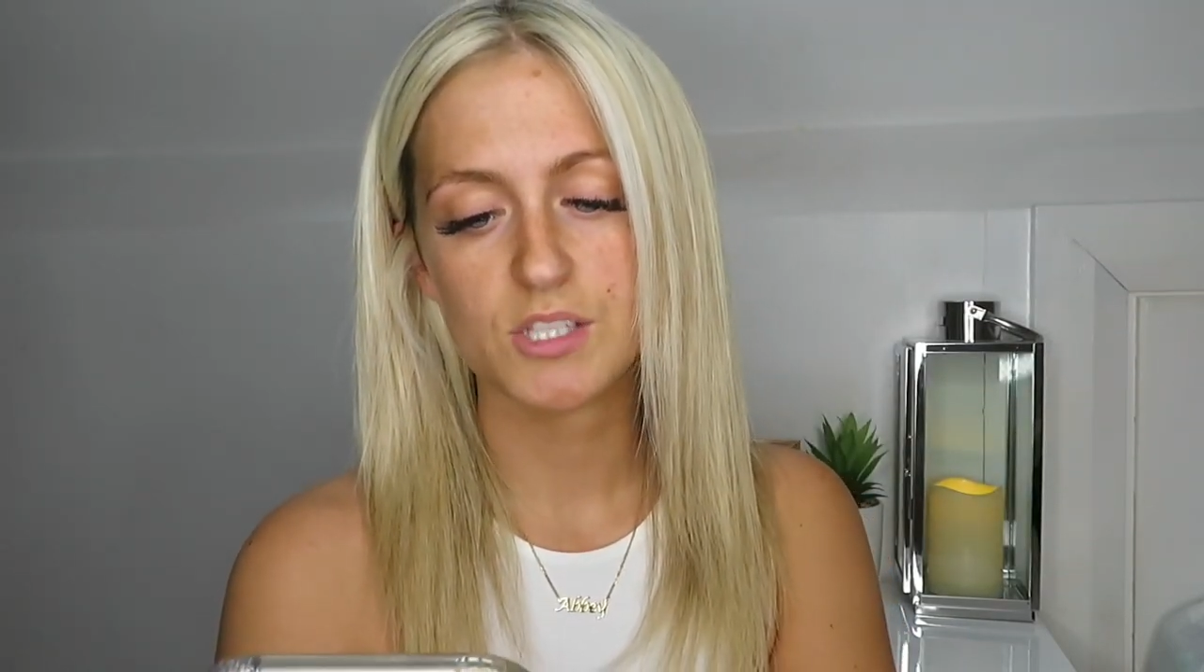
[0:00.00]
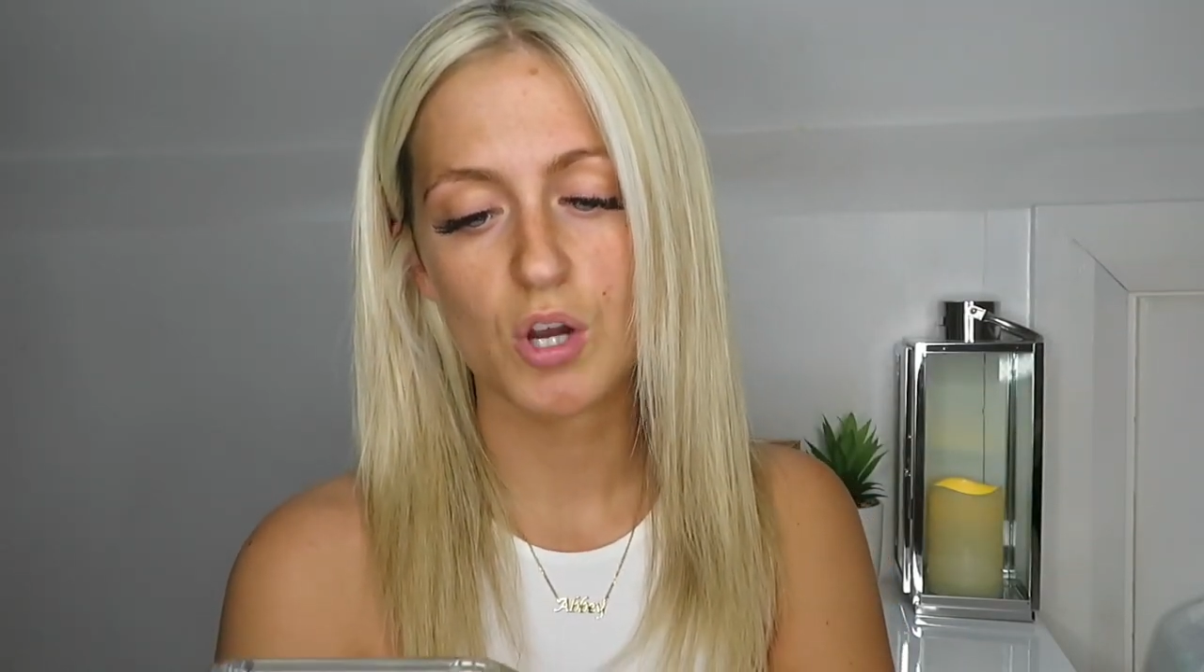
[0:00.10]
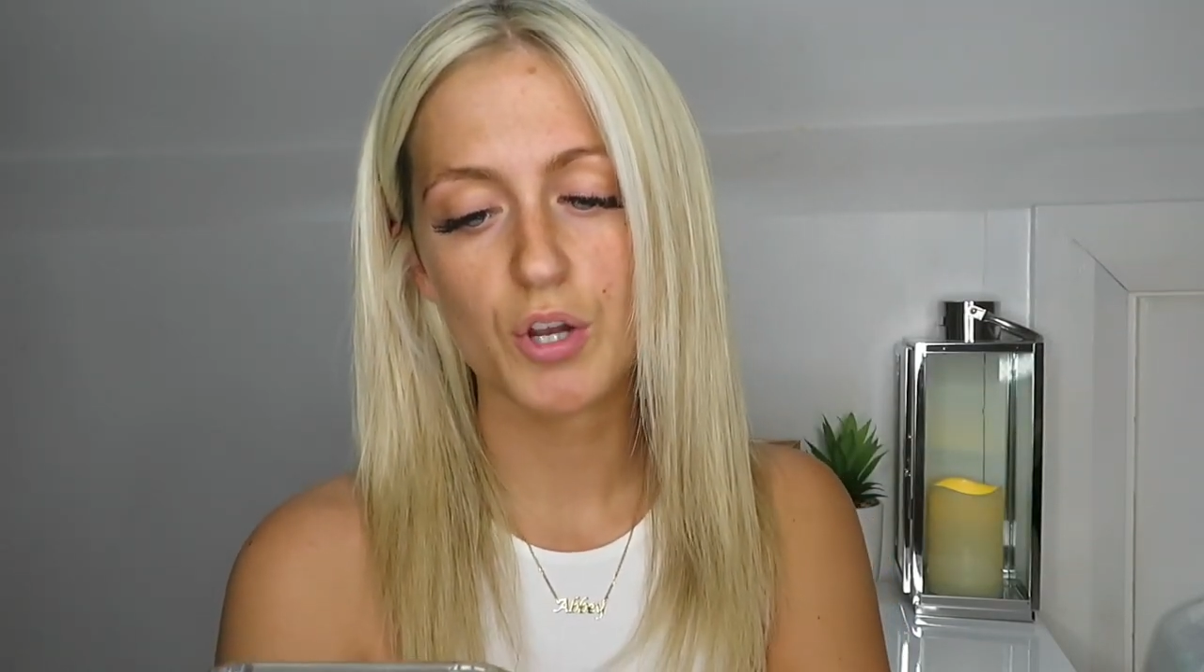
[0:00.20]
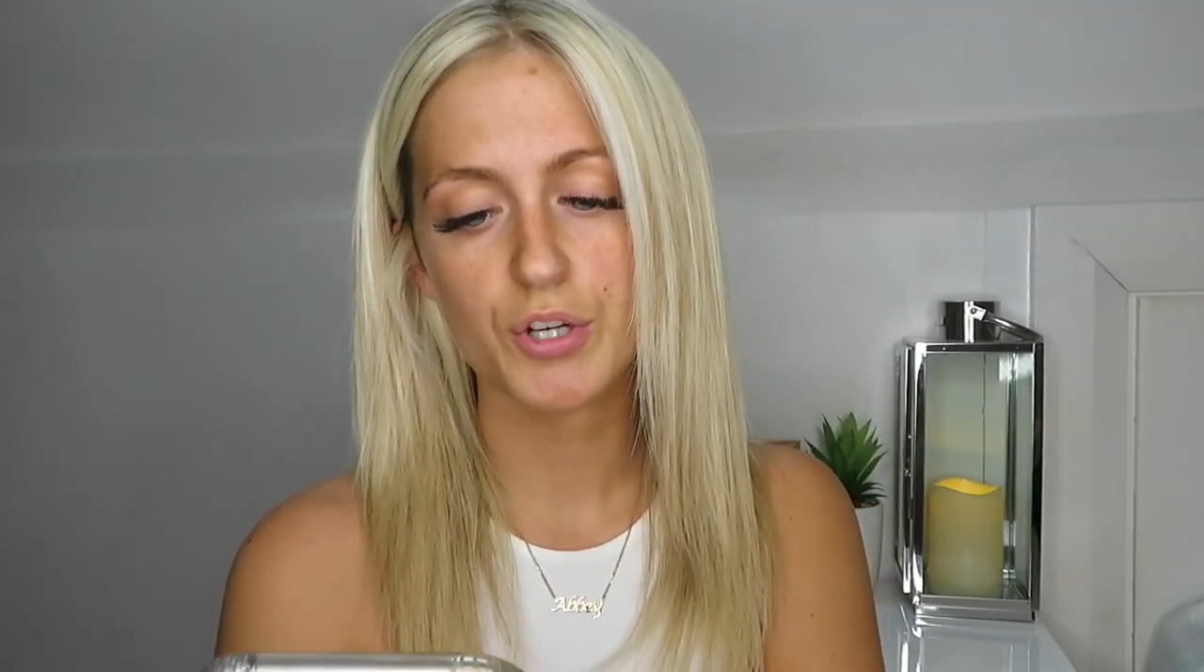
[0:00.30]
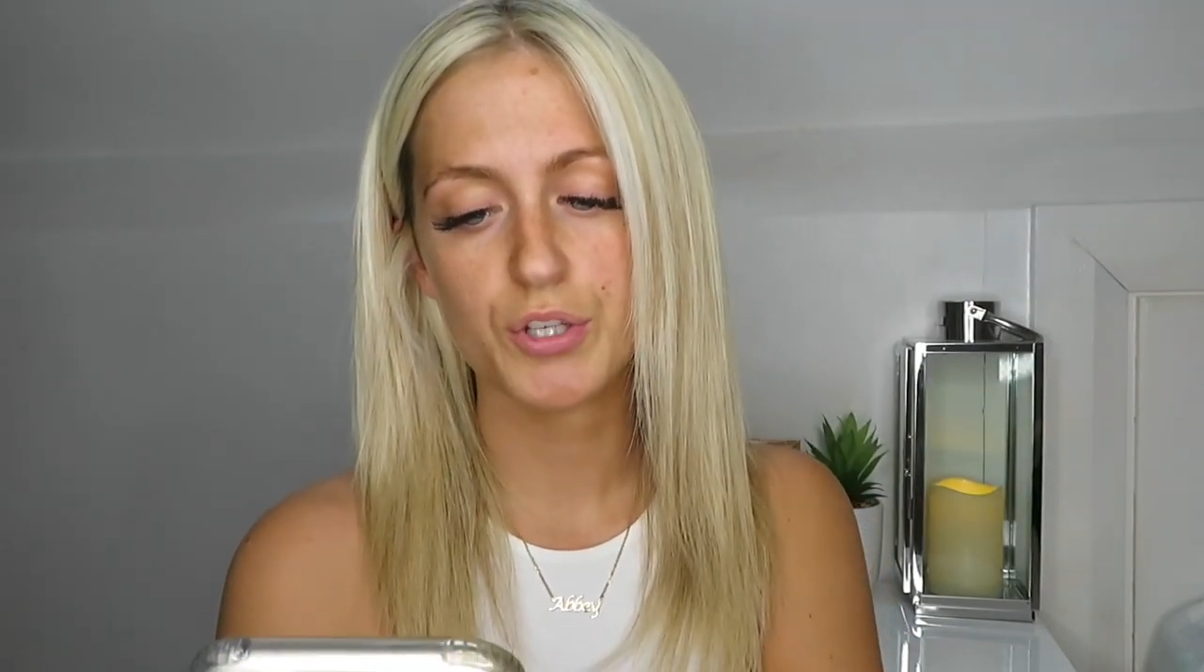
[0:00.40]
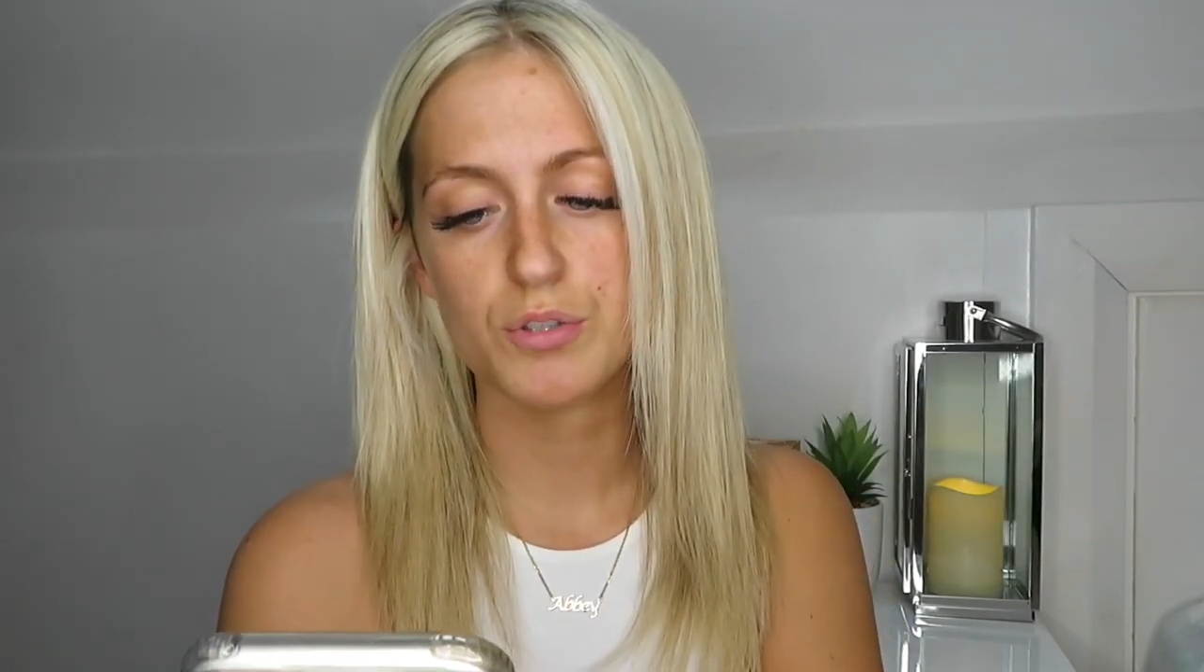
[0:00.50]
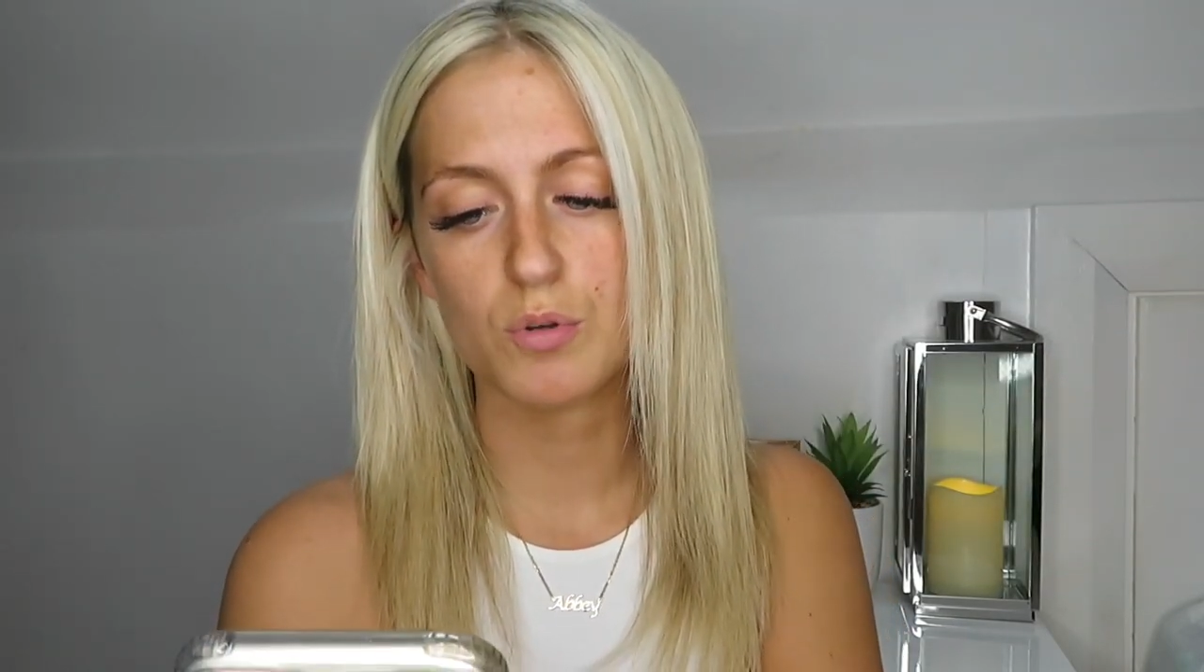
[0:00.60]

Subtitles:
how are you so